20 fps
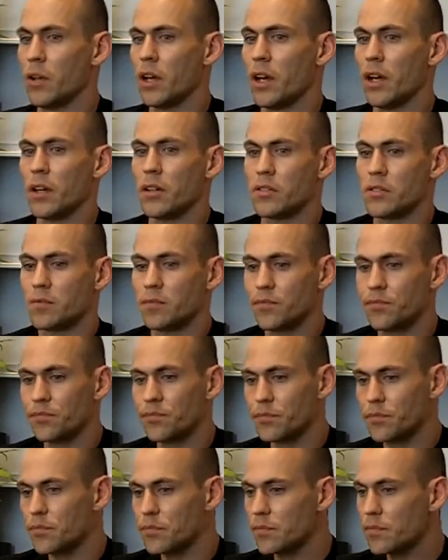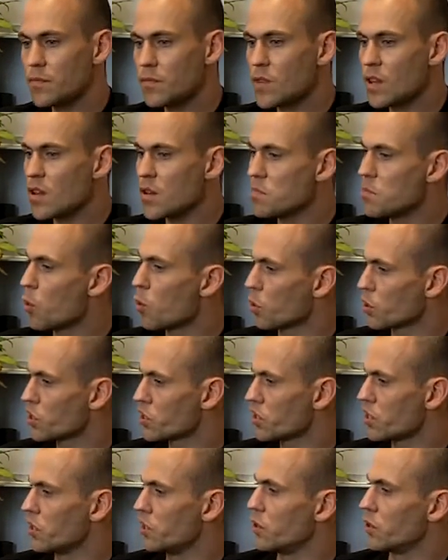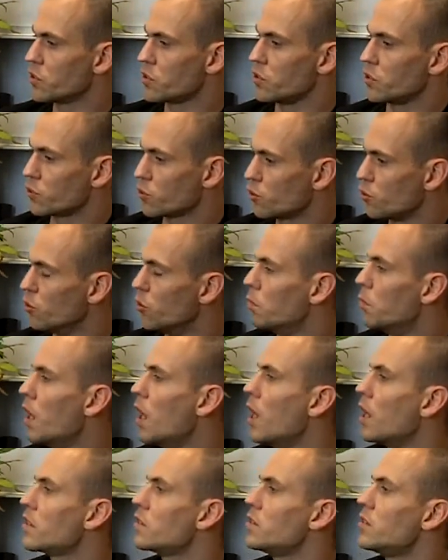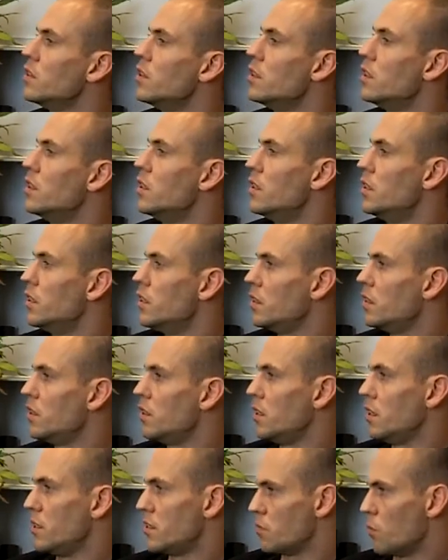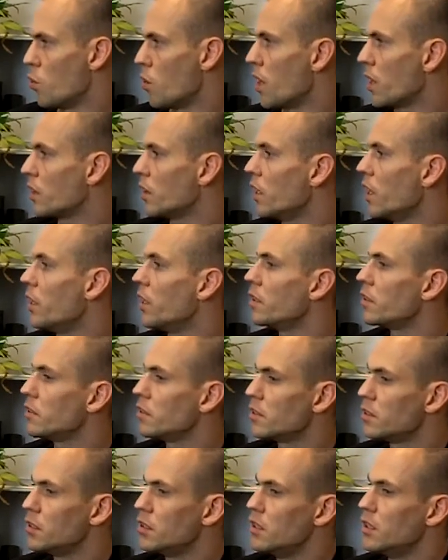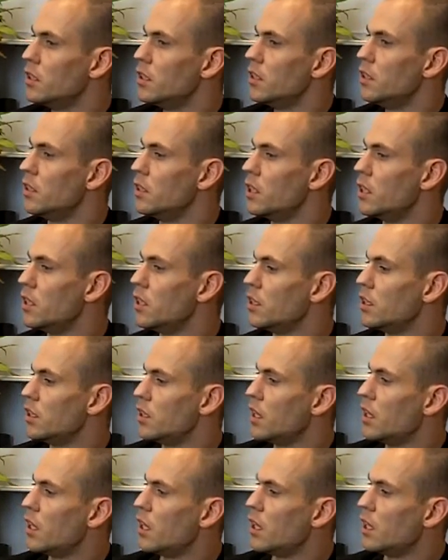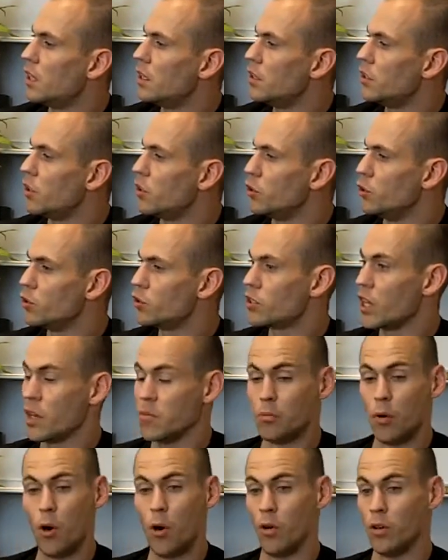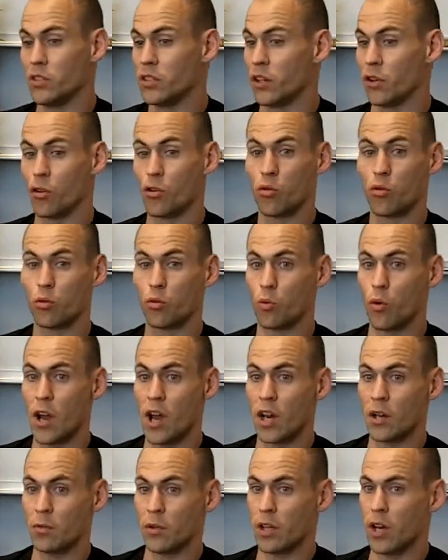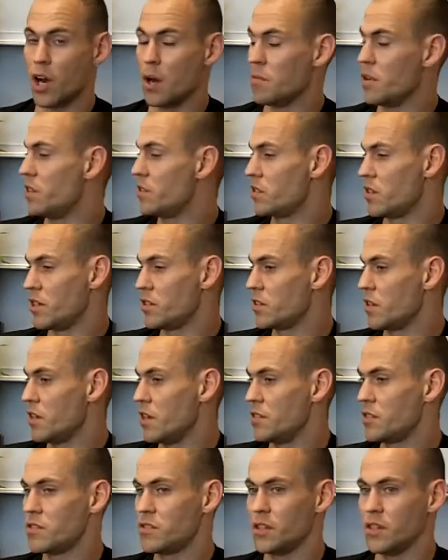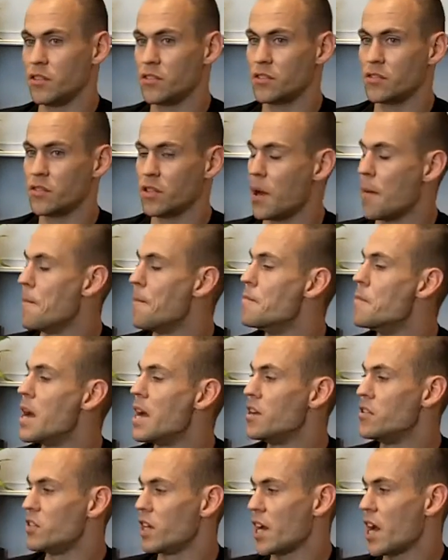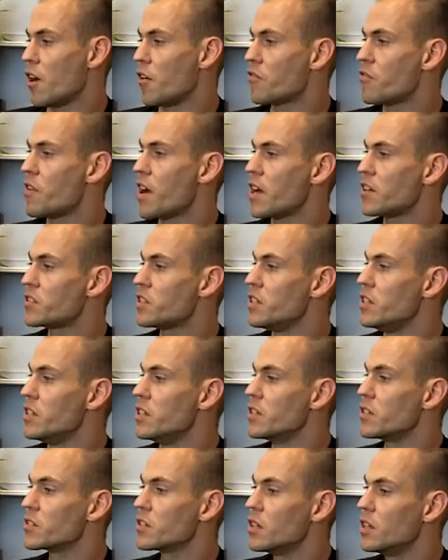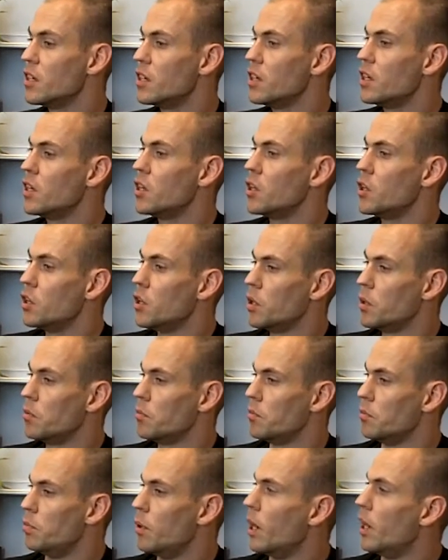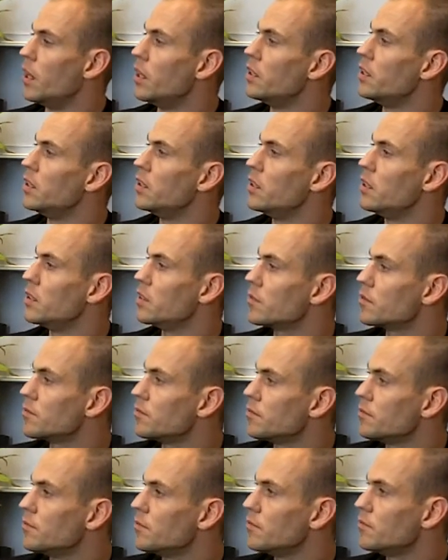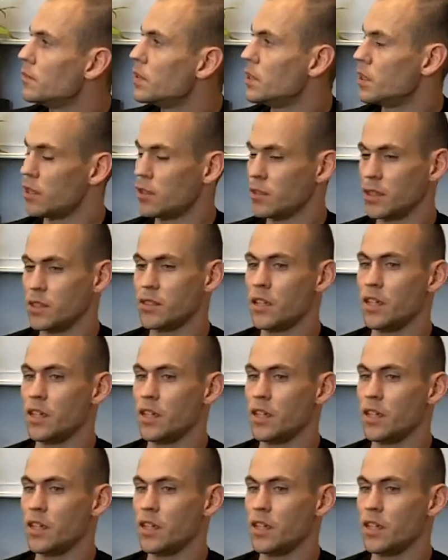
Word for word: has more skills in their toolbox is more athletic. You know, Usain Bolt is incredibly. I mean, it's amazing how fast he is. But you know,